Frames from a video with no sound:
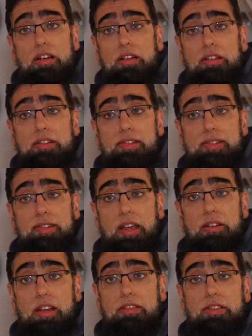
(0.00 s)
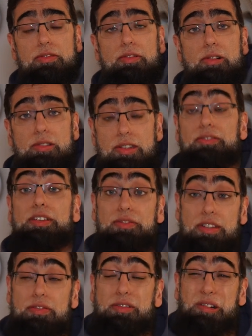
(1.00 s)
on Syria for
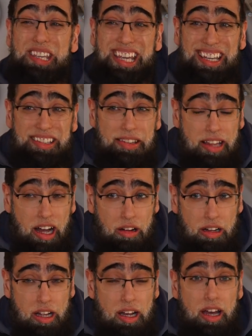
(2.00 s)
54 years now.